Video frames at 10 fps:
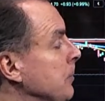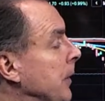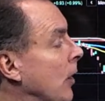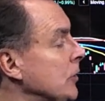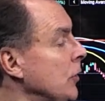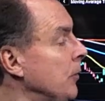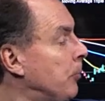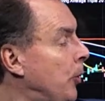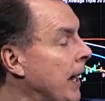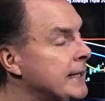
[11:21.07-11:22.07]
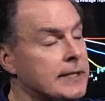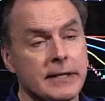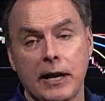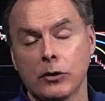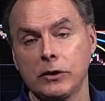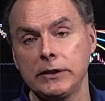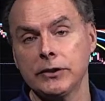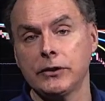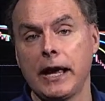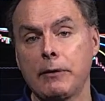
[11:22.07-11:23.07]
but also the price has now
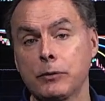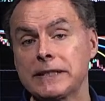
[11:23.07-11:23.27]
cleared that